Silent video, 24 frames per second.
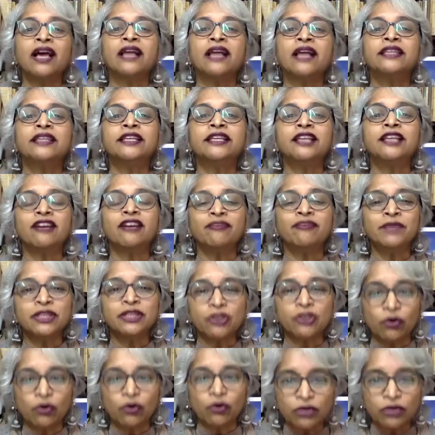The government
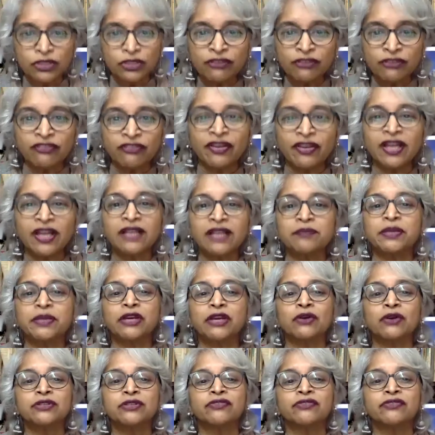also felt,
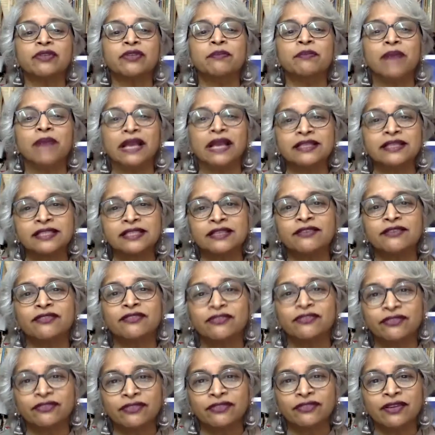because of the massive
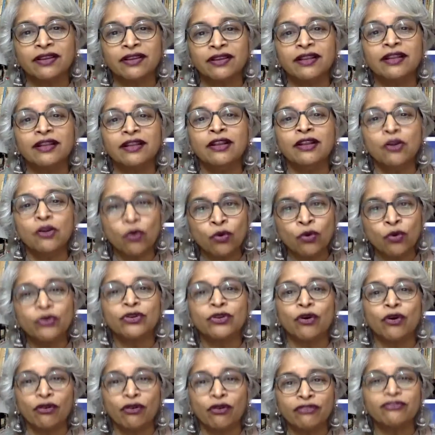load
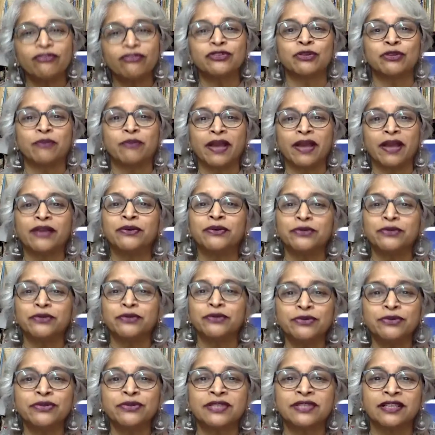of tobacco
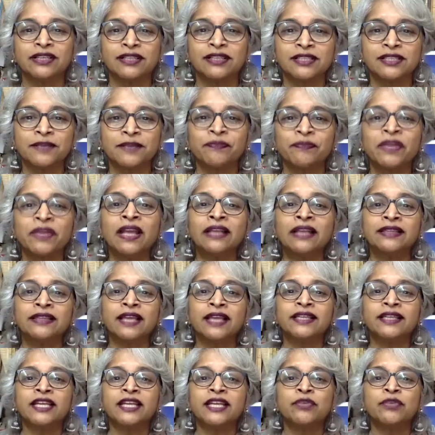users,
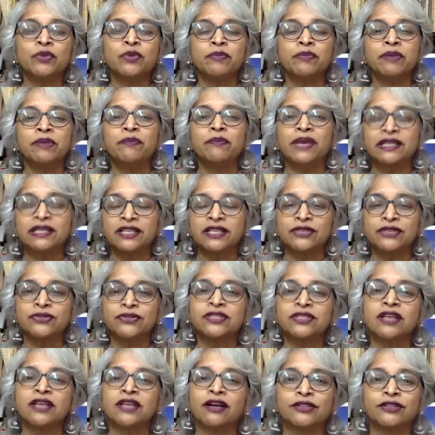that it would be better to
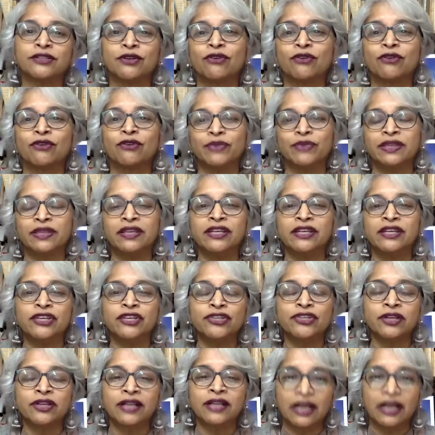start off with initial
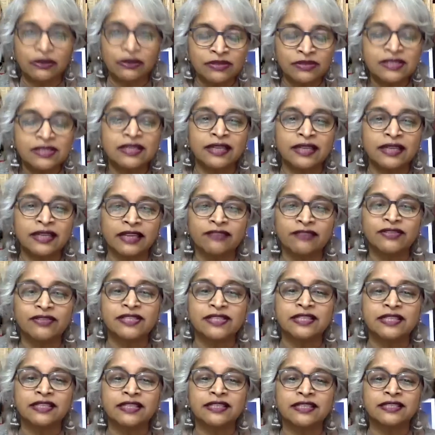counseling
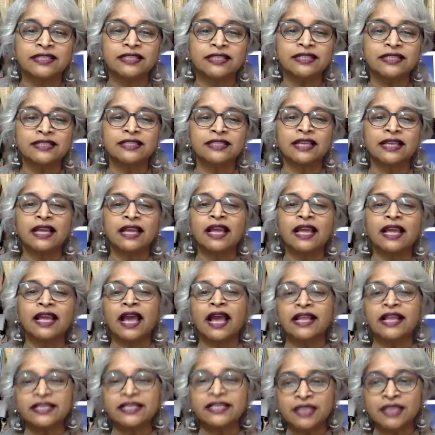facilities.
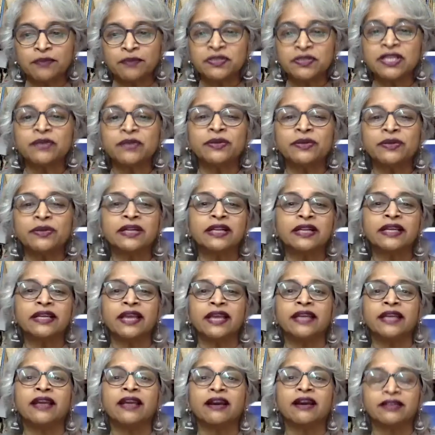And subsequently,
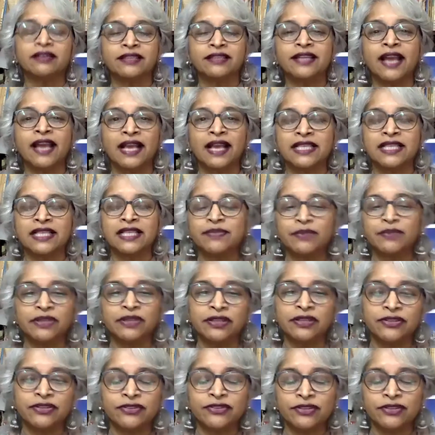NRT has been
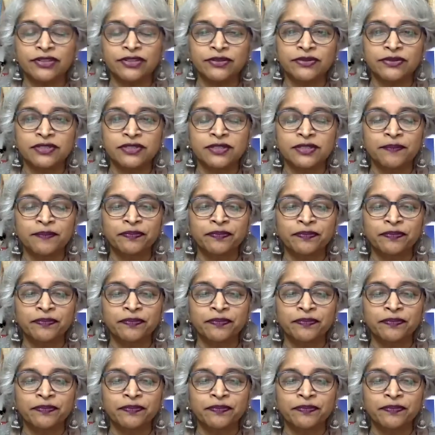introduced.